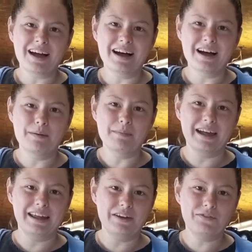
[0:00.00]

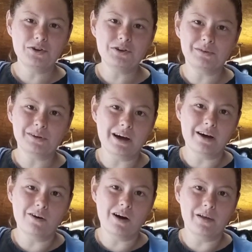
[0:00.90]
And if you don't
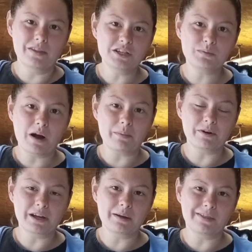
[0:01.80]
know, on this
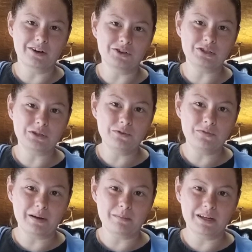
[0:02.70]
property there's 2
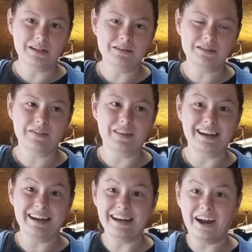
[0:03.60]
families that
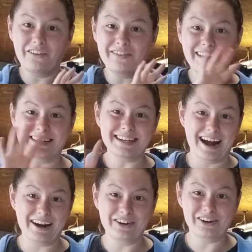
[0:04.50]
eat out of the
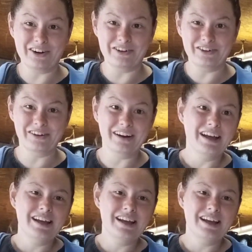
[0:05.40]
entire garden.